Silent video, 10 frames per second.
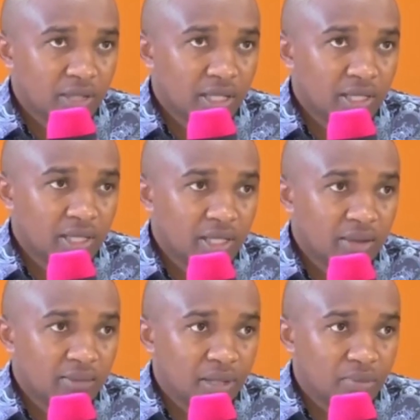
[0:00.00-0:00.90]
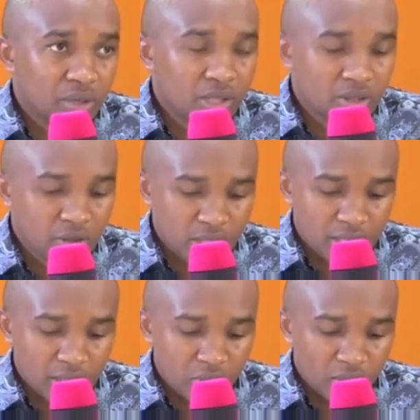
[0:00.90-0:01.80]
that my position is
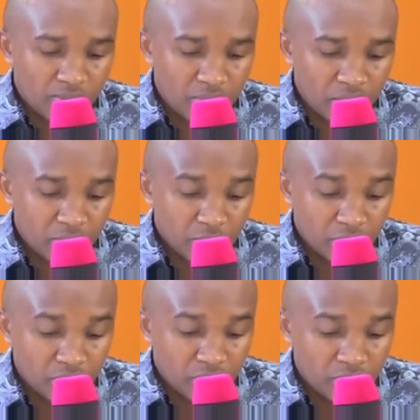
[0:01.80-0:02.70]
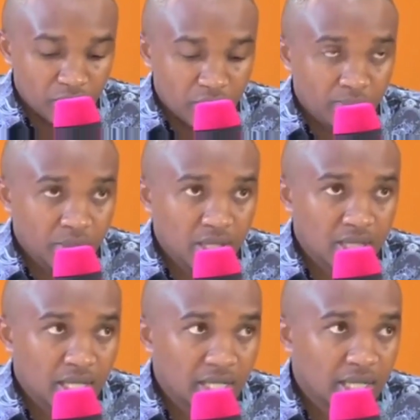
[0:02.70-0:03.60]
that we impeach both the
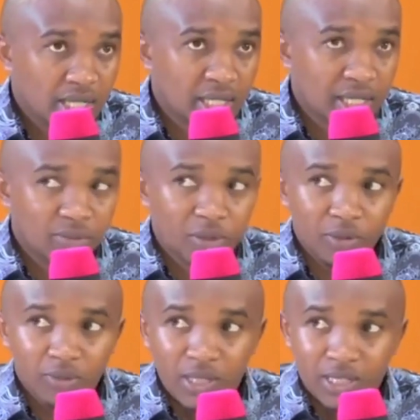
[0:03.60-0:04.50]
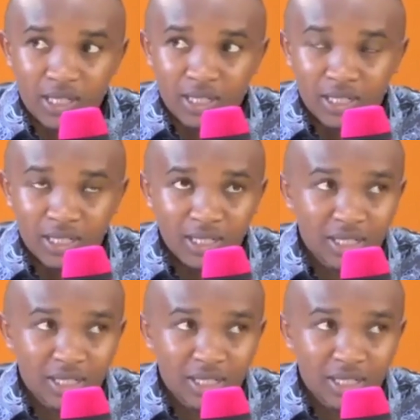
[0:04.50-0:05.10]
president and the deputy president.